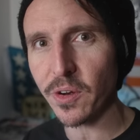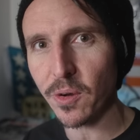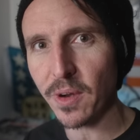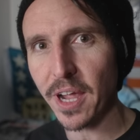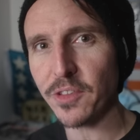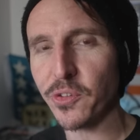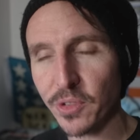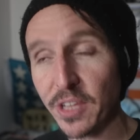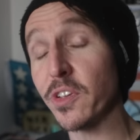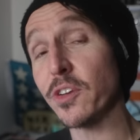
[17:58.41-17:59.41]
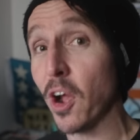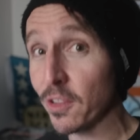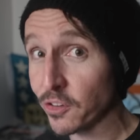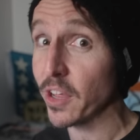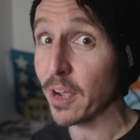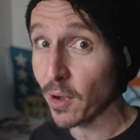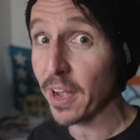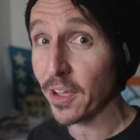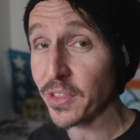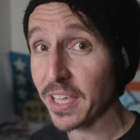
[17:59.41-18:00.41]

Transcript: all right? So let's acknowledge that right out the